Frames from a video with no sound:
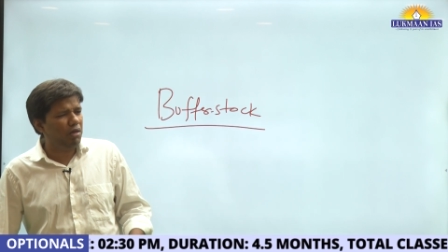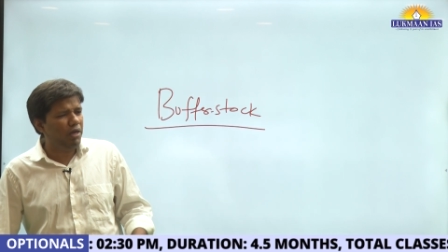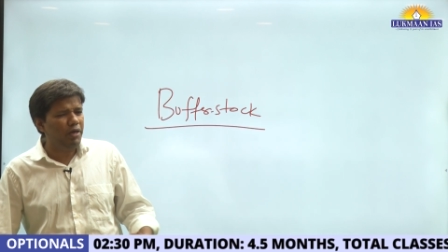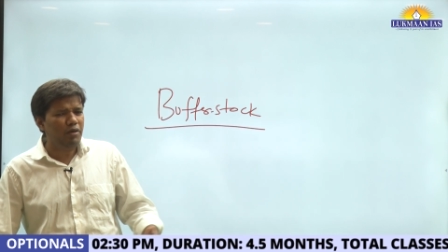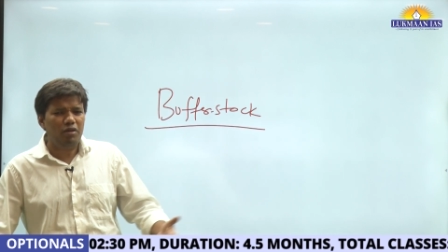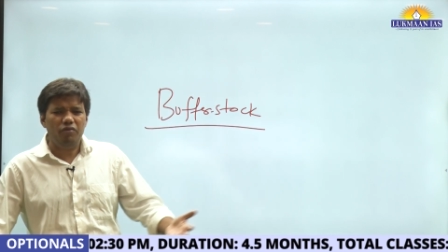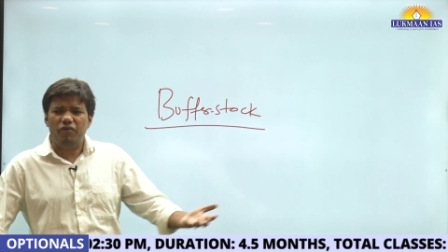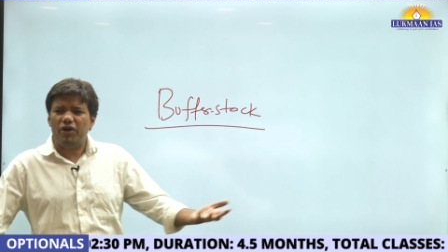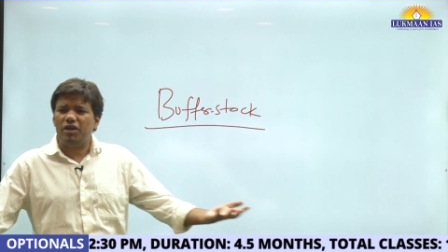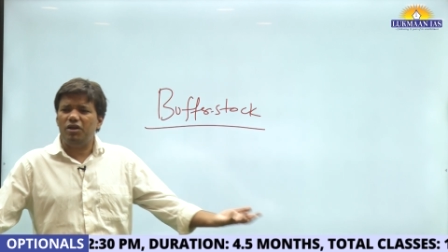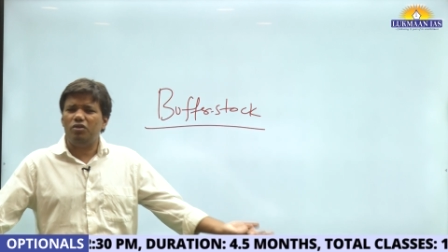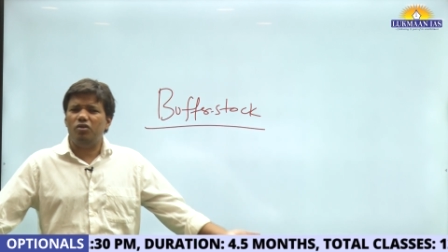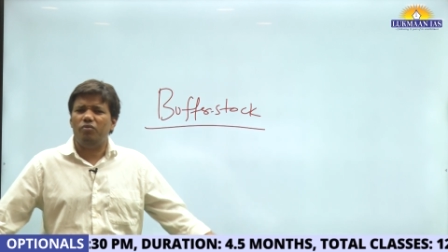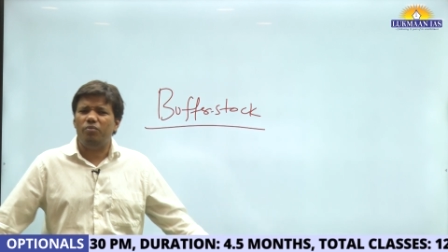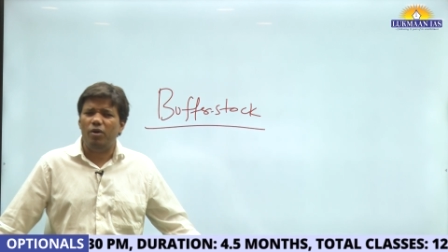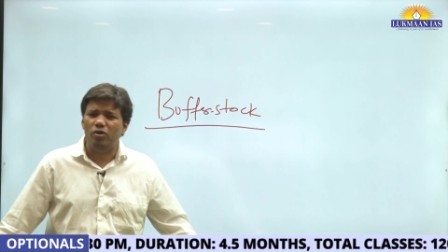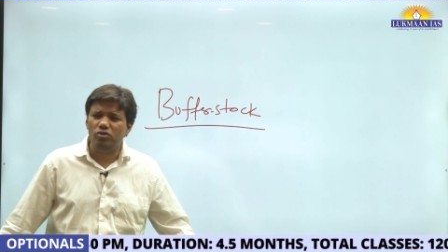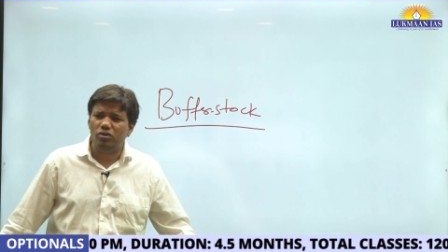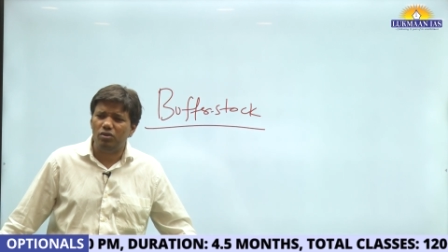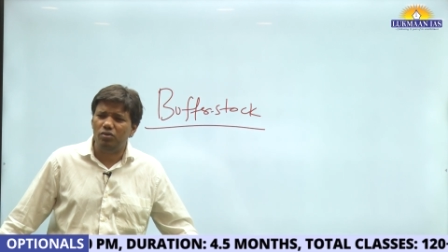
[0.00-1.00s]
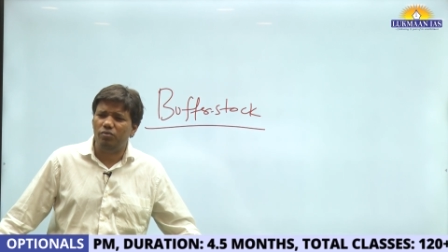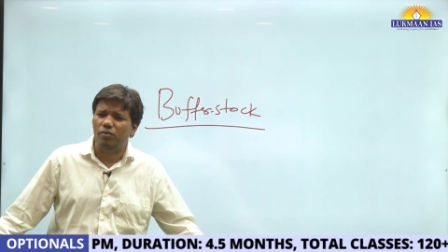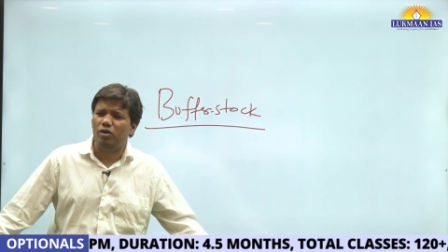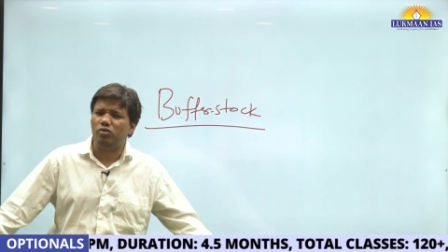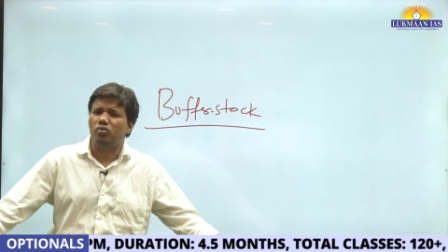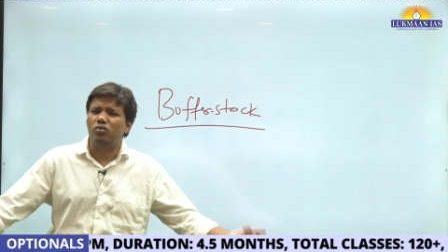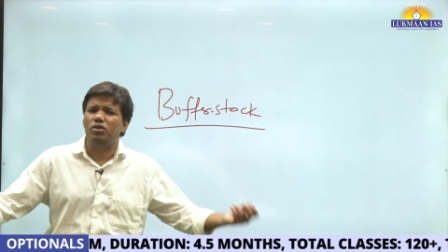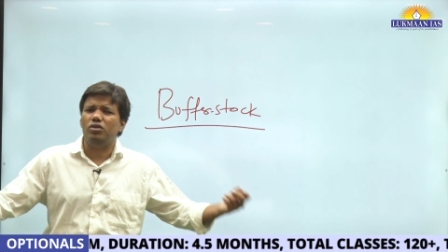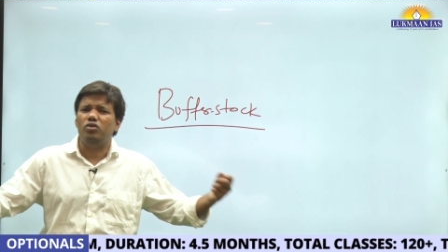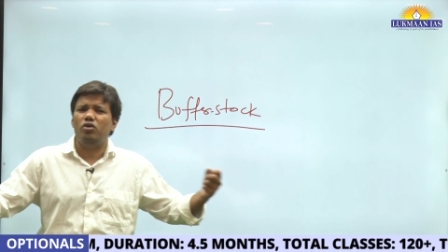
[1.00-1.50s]
let's say agree the monsoon,
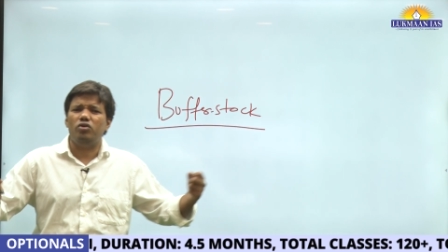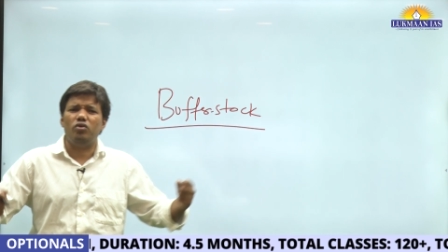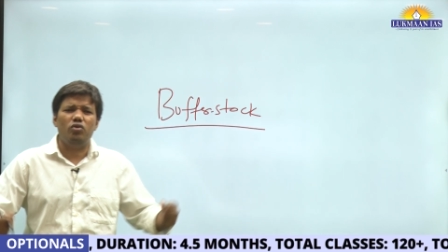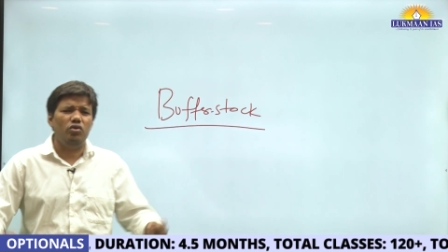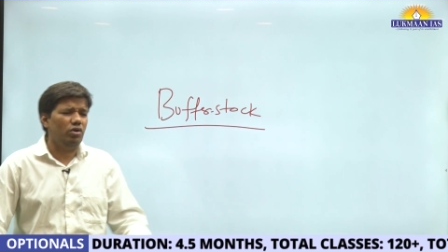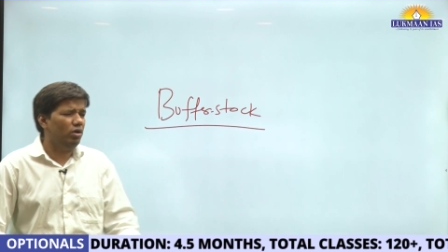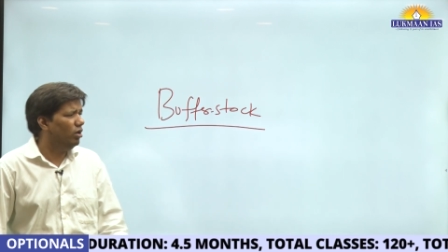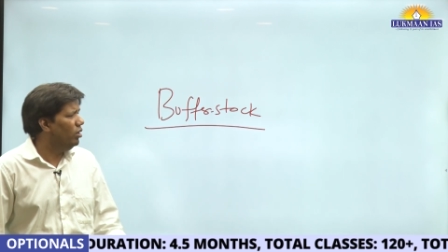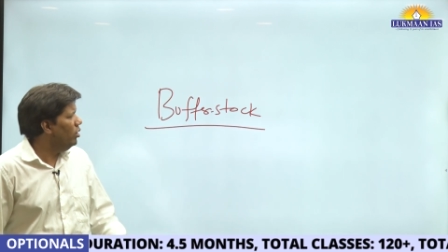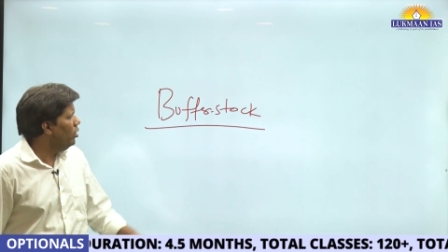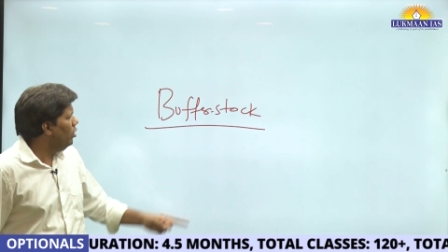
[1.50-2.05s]
monsoon is not good.